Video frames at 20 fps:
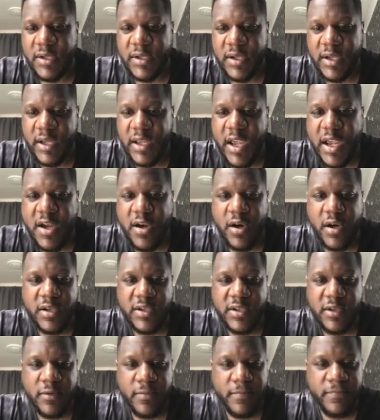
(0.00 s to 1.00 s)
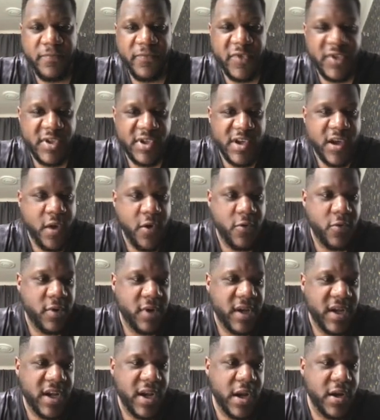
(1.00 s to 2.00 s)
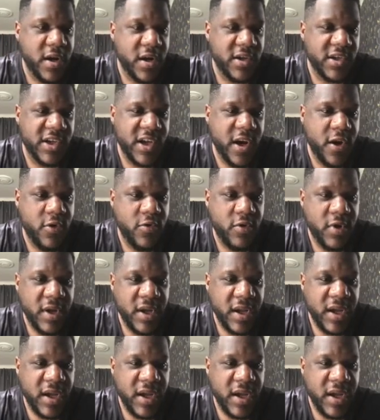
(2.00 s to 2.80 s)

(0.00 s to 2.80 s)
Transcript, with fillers: Okay, guys, so in a nutshell,